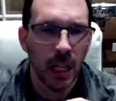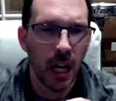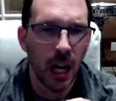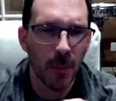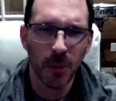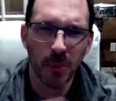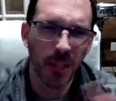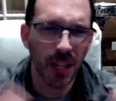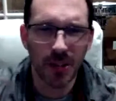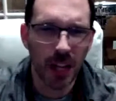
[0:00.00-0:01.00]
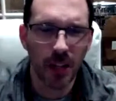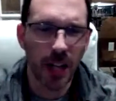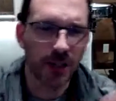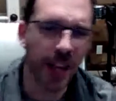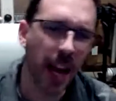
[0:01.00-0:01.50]
Some things that are
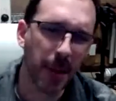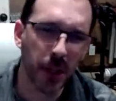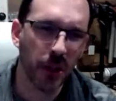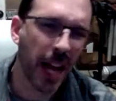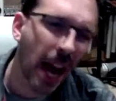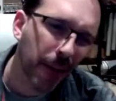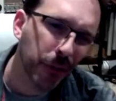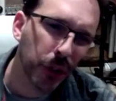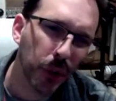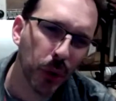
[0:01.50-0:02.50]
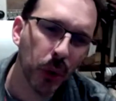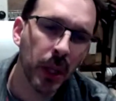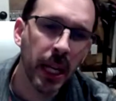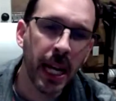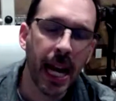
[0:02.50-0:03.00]
nice to have, you don't have
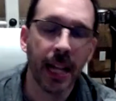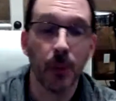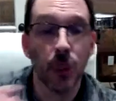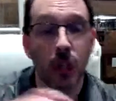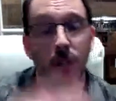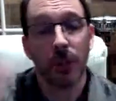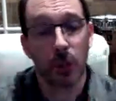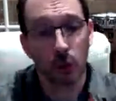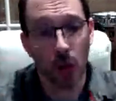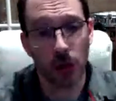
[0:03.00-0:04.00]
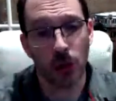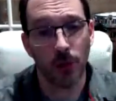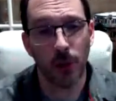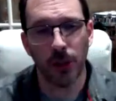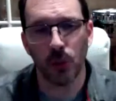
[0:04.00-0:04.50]
to. And then we talked about the structure
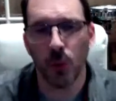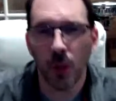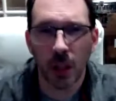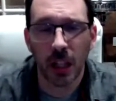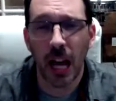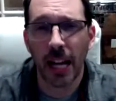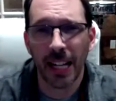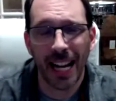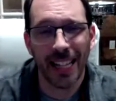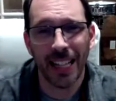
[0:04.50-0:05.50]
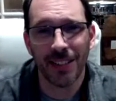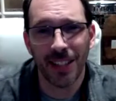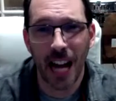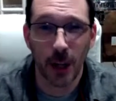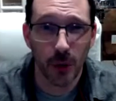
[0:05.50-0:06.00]
of what this will look like and then
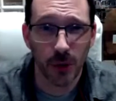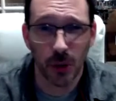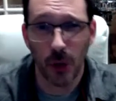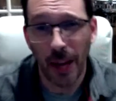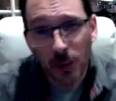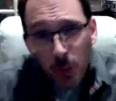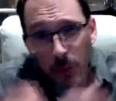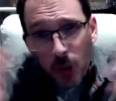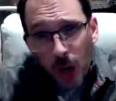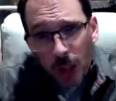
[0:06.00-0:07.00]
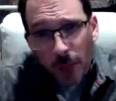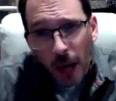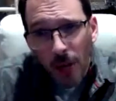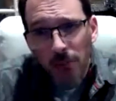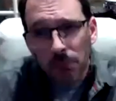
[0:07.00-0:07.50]
to not do this alone. That's what we talked
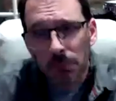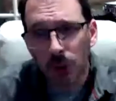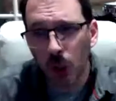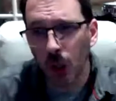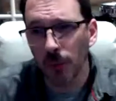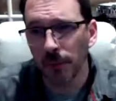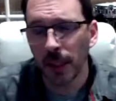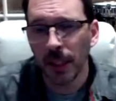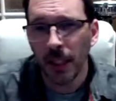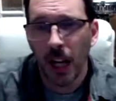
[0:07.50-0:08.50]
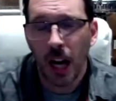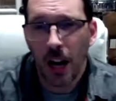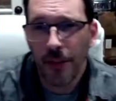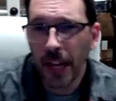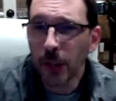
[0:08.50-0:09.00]
about. So
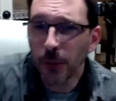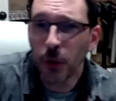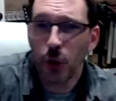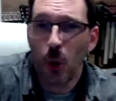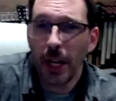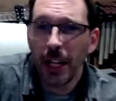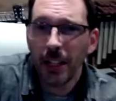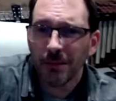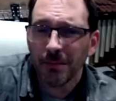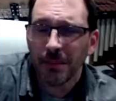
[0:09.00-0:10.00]
thanks for joining.